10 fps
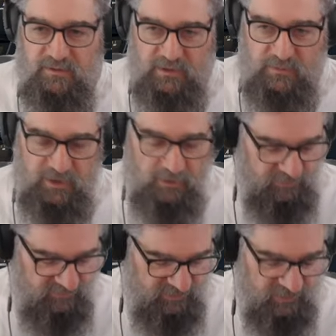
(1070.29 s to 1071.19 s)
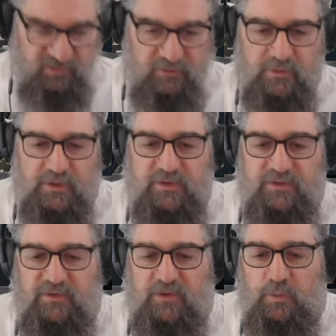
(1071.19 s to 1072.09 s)
there we go, they're starting to release.
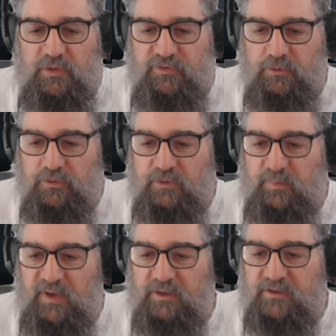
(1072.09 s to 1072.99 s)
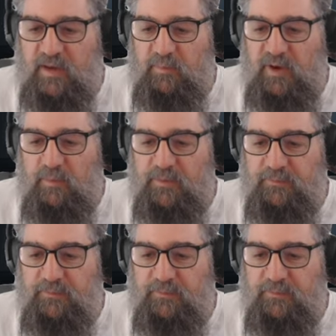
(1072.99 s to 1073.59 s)
So we should be able to tap up.